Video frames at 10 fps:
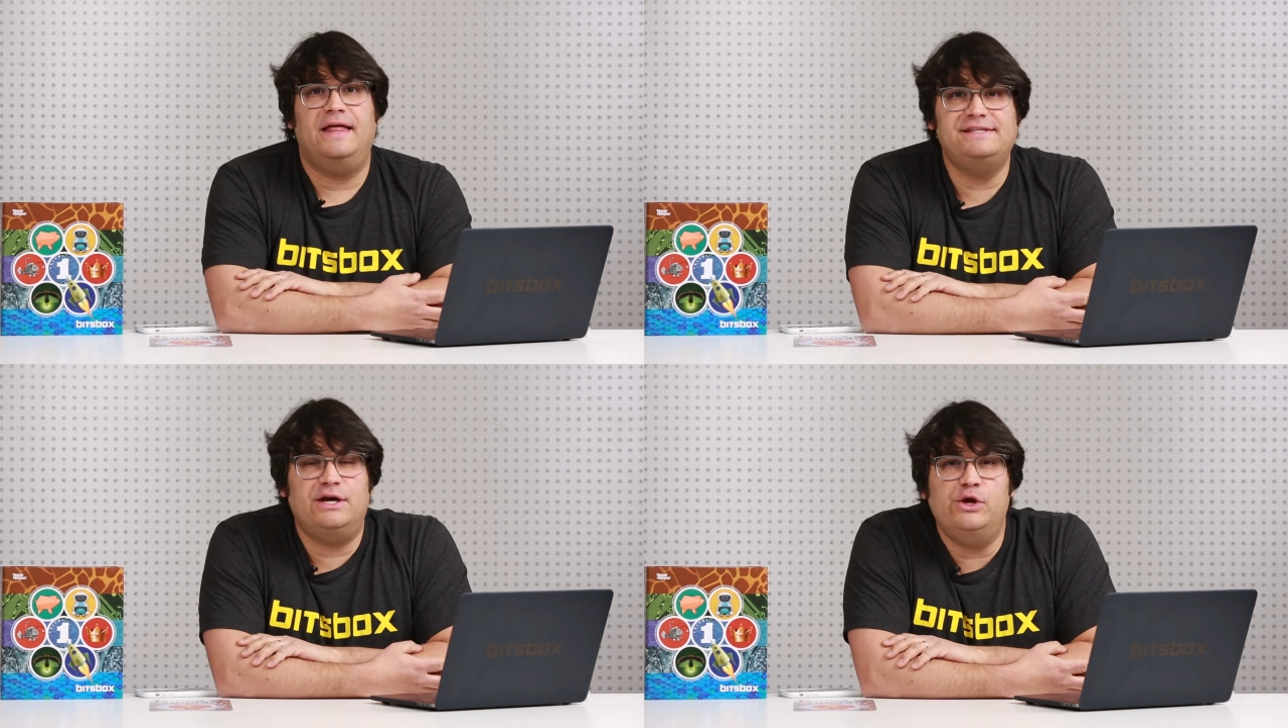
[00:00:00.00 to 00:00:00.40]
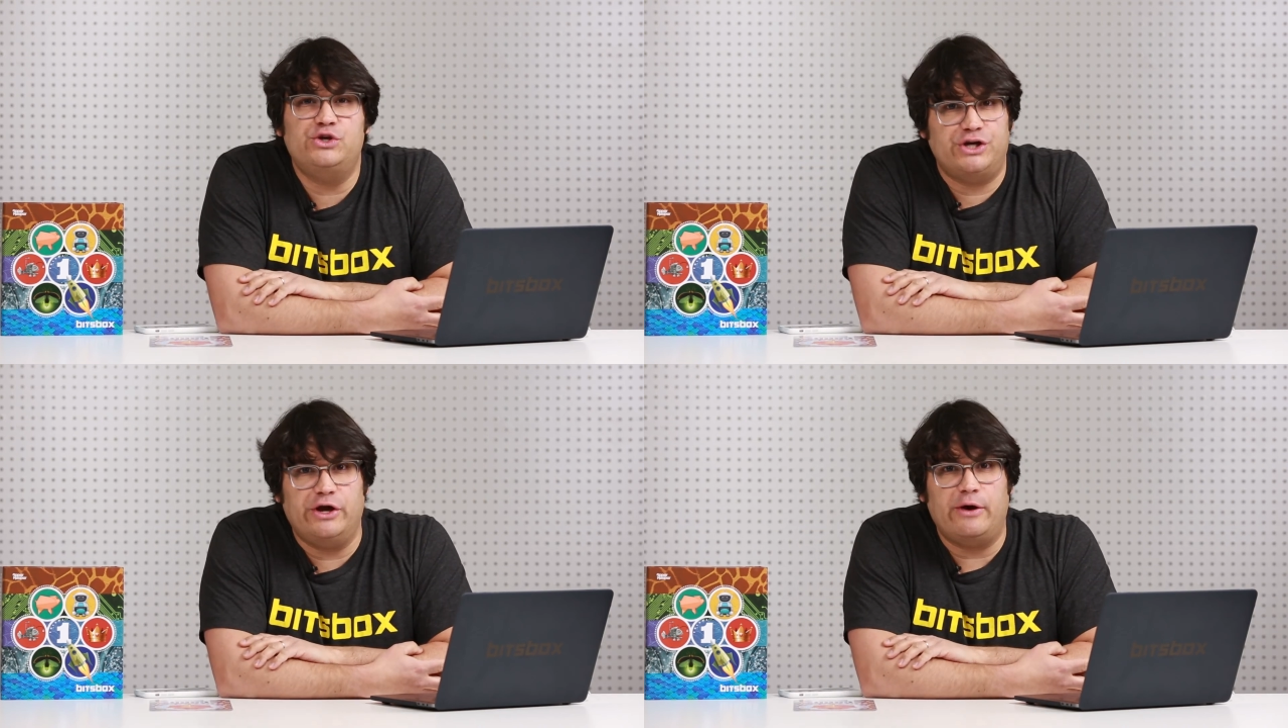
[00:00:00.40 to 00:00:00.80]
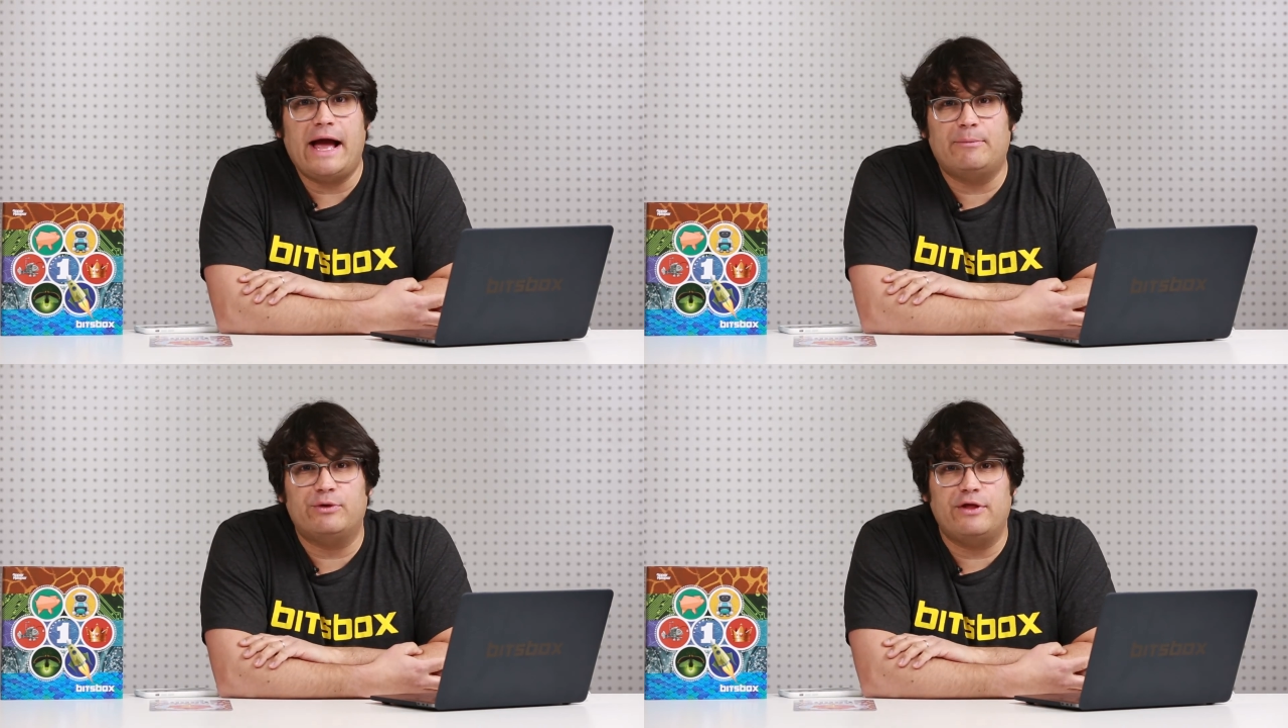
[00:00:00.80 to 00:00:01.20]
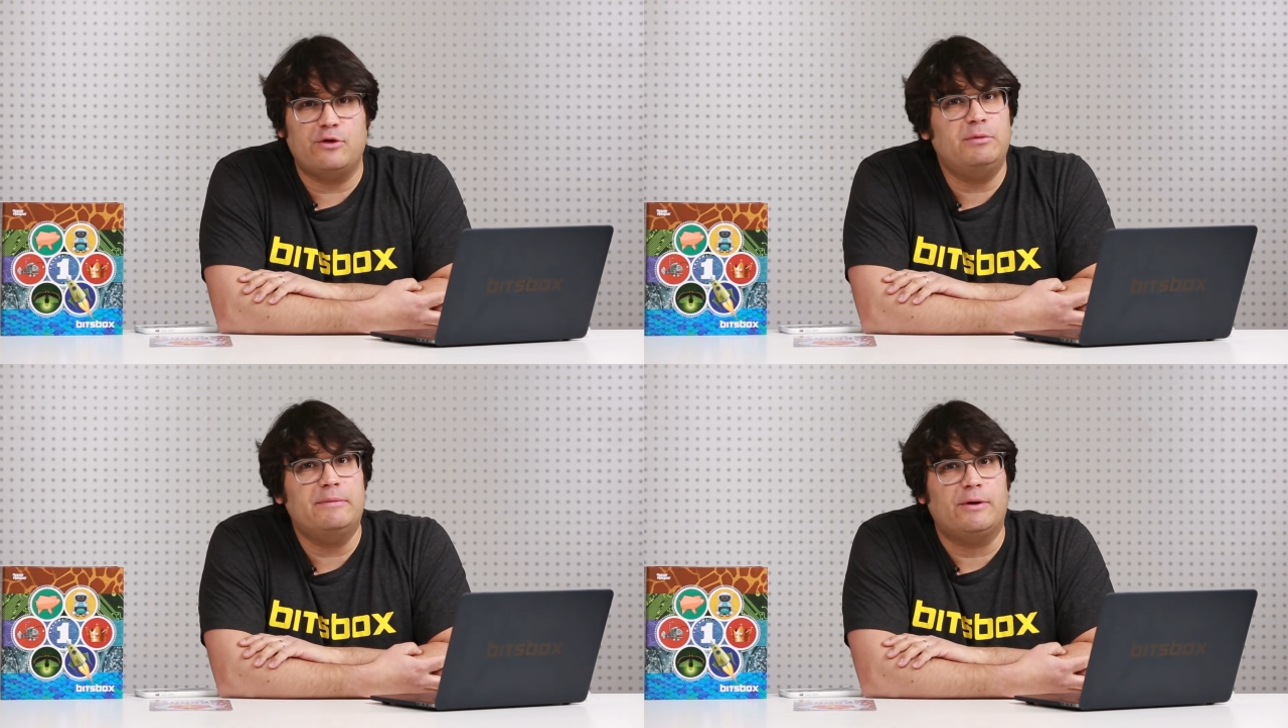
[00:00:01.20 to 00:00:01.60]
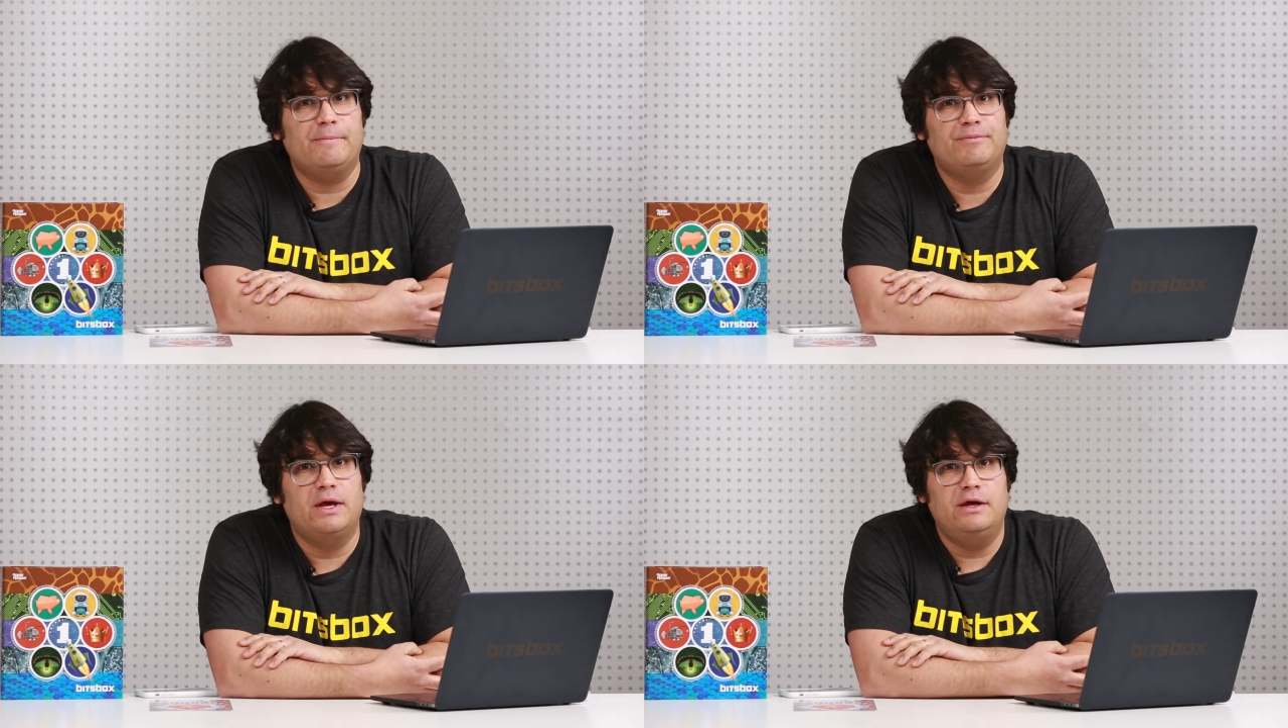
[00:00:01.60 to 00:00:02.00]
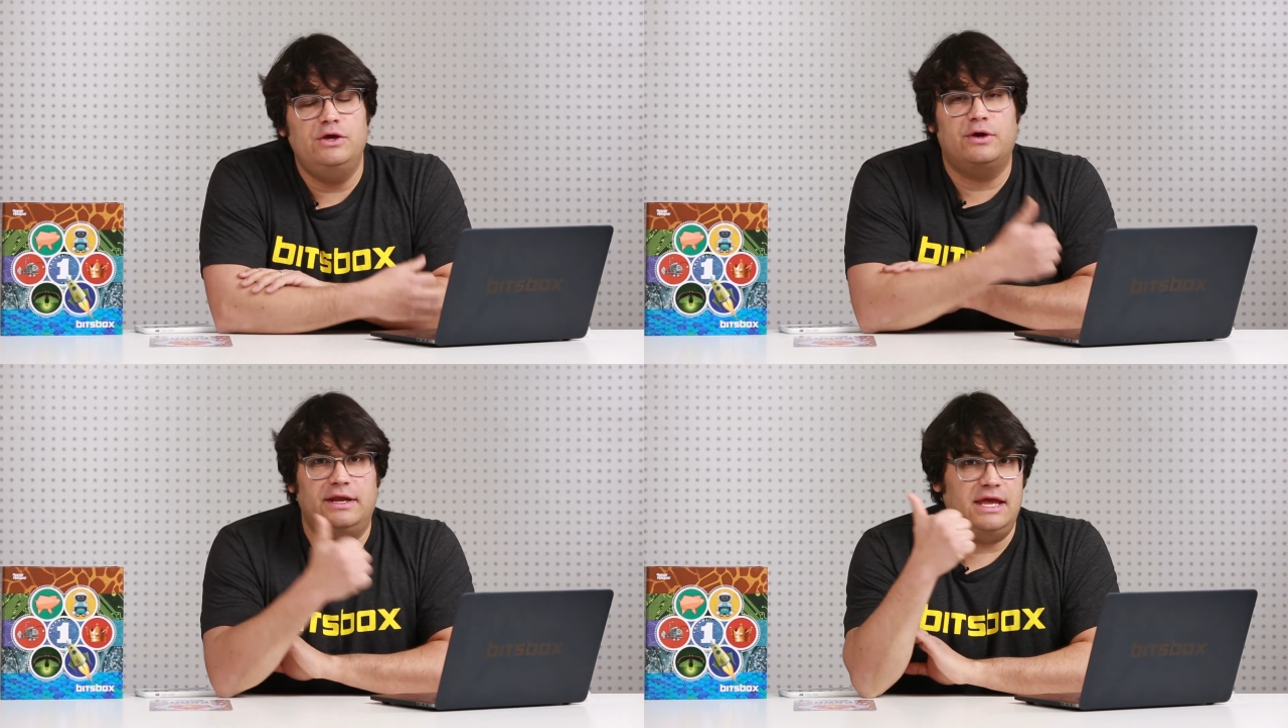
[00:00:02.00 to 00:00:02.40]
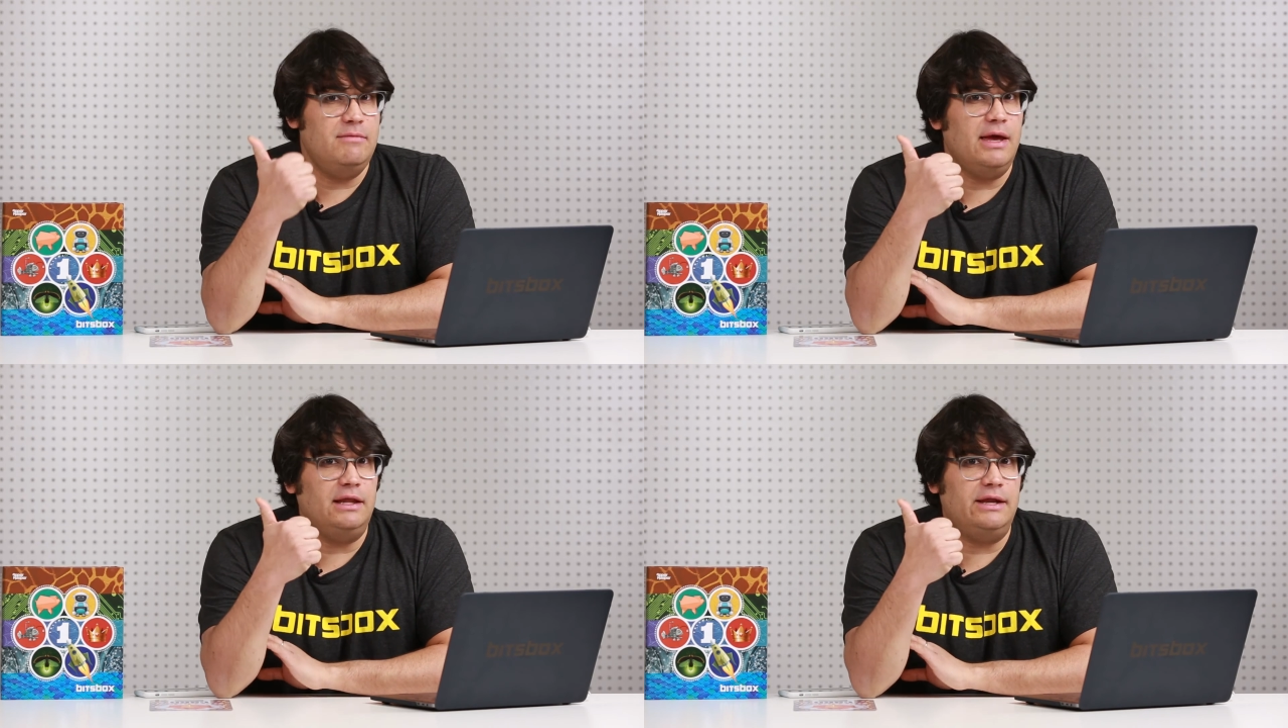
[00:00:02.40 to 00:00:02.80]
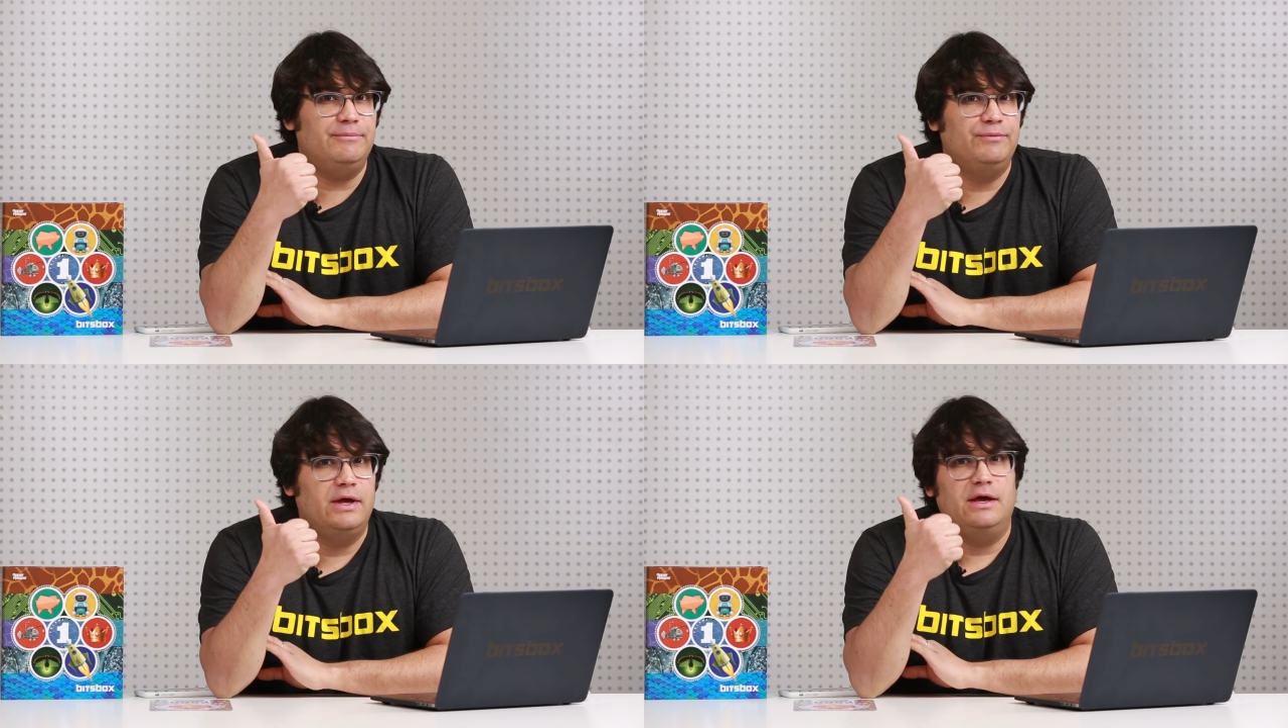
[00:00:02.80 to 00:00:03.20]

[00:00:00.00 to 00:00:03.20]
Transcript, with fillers: that's how you share your app with other people. You can email it.